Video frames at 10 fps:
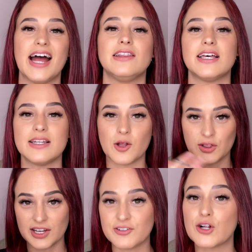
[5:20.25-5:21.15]
And then
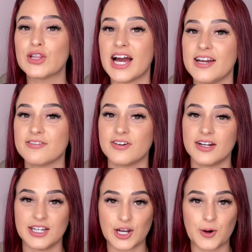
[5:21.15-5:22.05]
live your life,
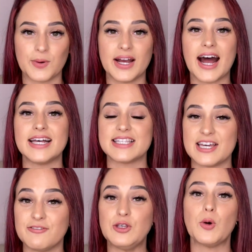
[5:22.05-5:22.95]
as
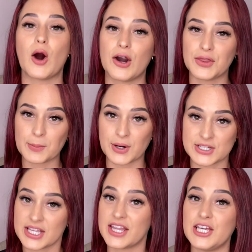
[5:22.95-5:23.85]
if you are the
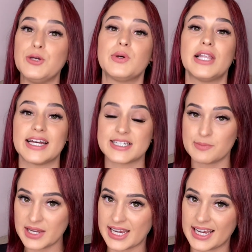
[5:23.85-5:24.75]
person that you would like to
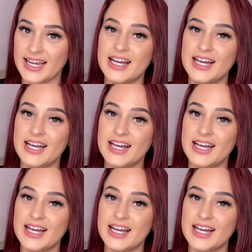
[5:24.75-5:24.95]
be.